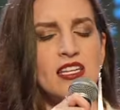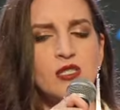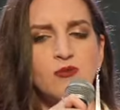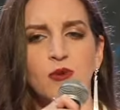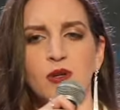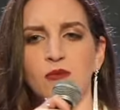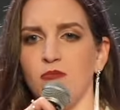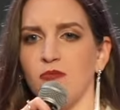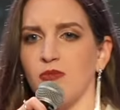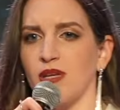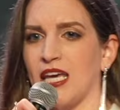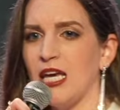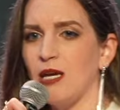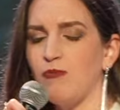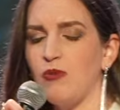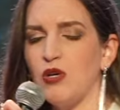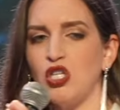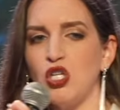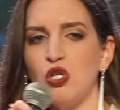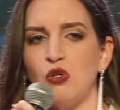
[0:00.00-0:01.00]
that's been
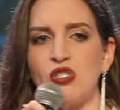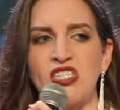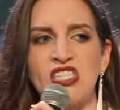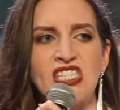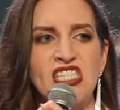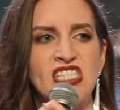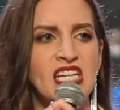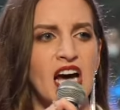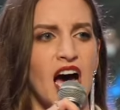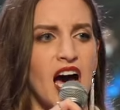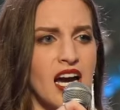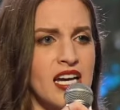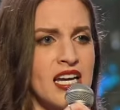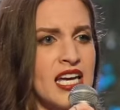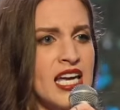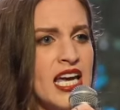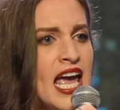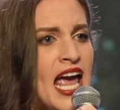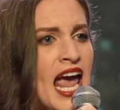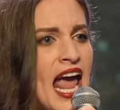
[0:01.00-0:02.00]
keeping you
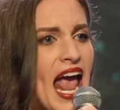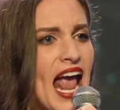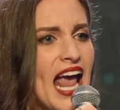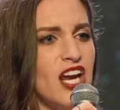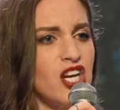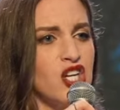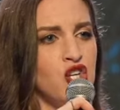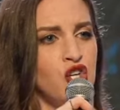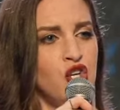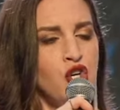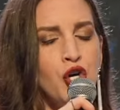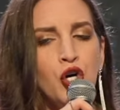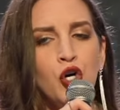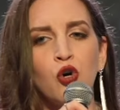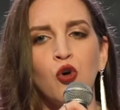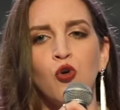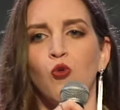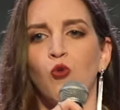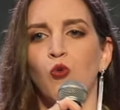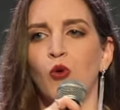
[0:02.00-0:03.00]
stuck, and
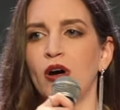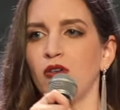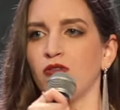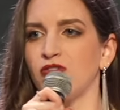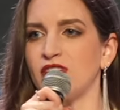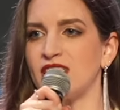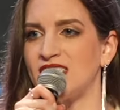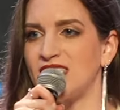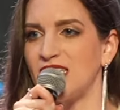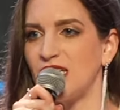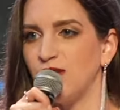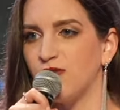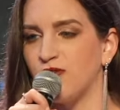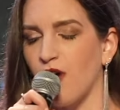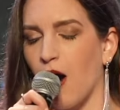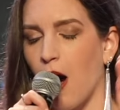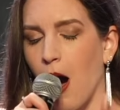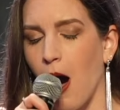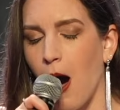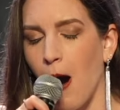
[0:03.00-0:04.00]
you will
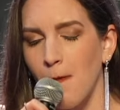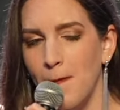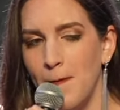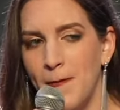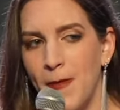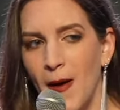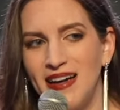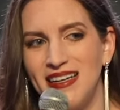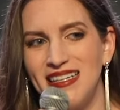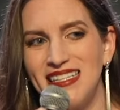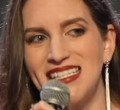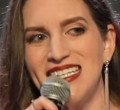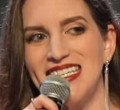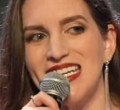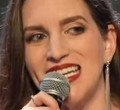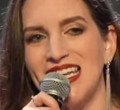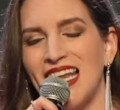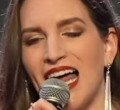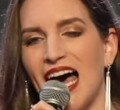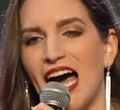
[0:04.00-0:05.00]
receive
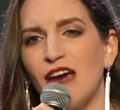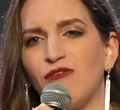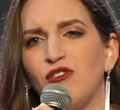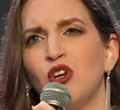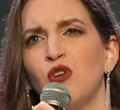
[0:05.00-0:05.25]
abundant life.